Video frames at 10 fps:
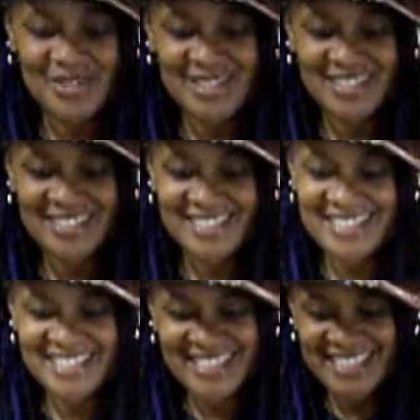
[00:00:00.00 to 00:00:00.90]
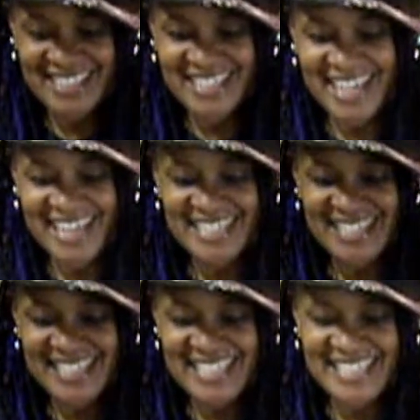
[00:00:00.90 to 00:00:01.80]
because
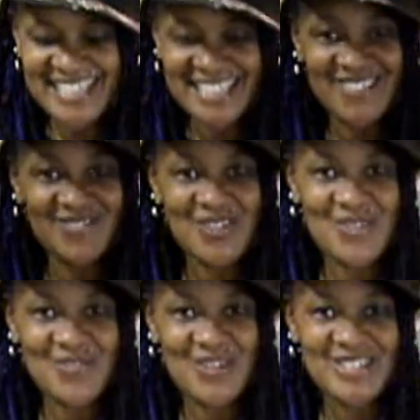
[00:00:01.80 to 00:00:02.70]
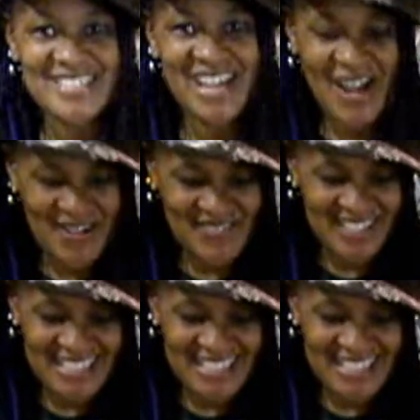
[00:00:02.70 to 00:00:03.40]
Nana seasoned it for the first time.